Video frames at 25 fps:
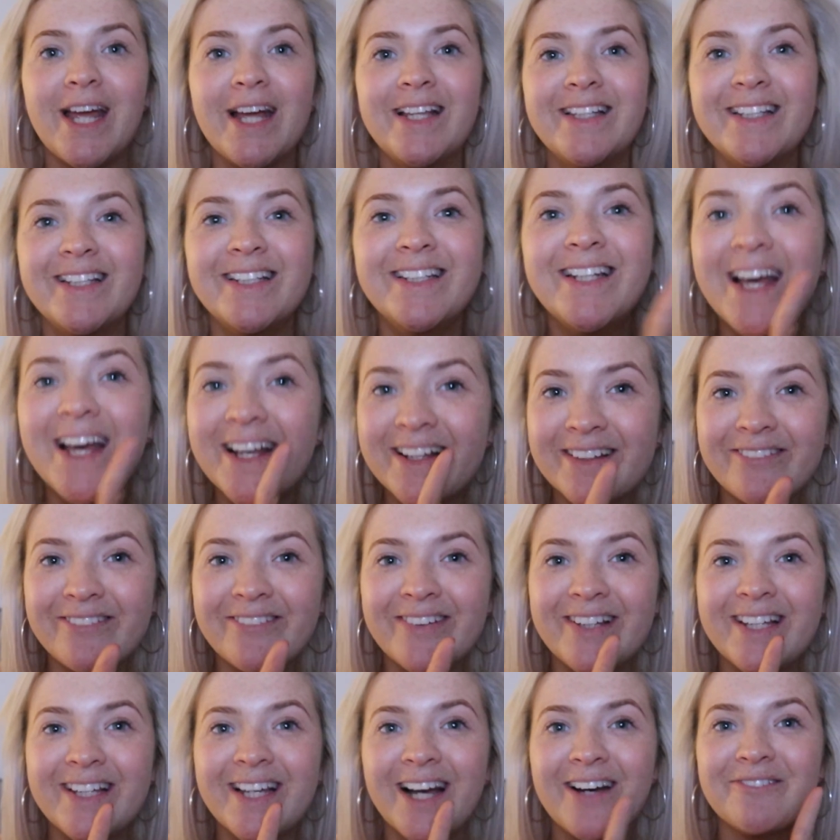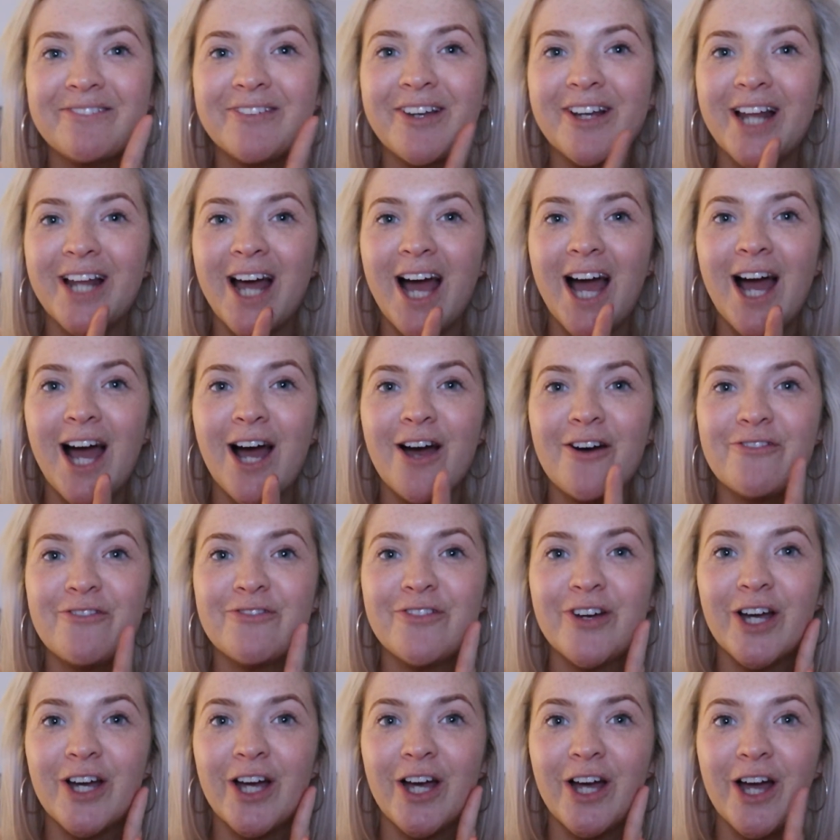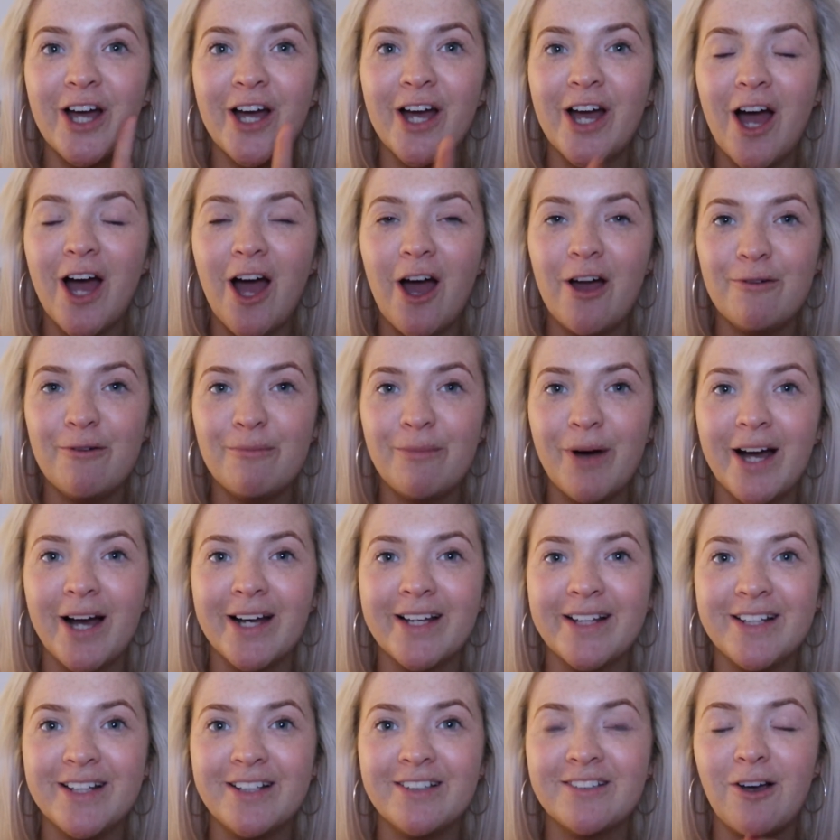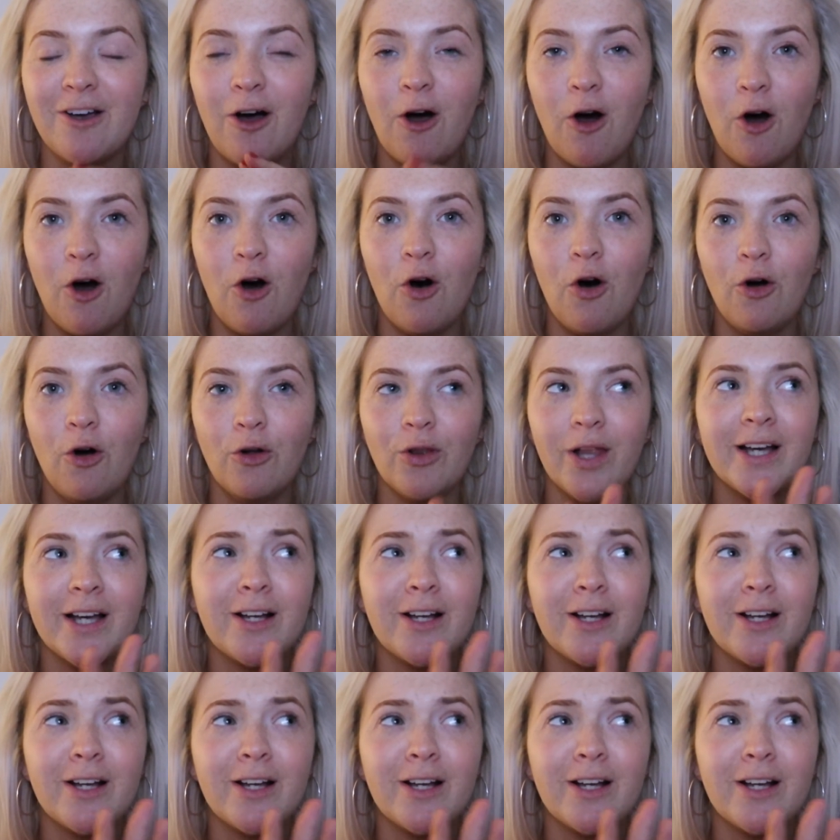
and then next week I'm gonna have a Home Bargains haul.